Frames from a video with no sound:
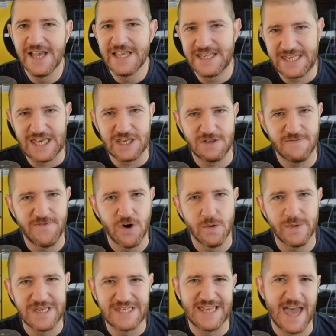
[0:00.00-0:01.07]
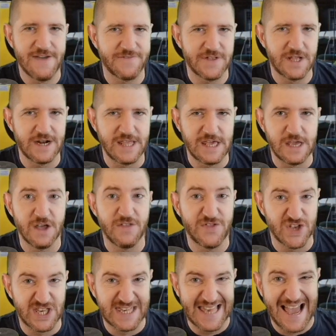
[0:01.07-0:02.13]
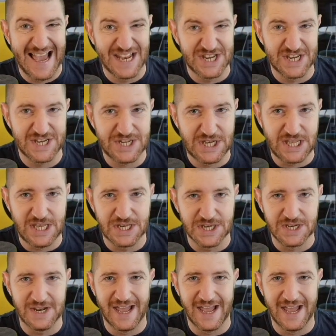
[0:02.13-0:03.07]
season 4 was definitely the sad season,